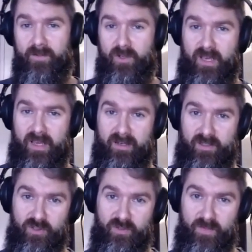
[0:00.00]
So again, it
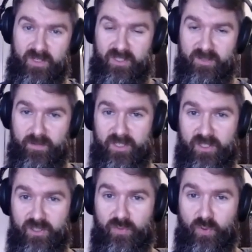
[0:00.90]
uses
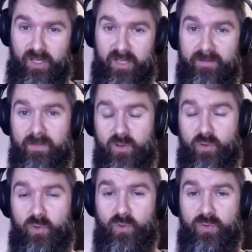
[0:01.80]
messages for the
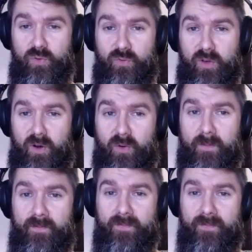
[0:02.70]
control flow.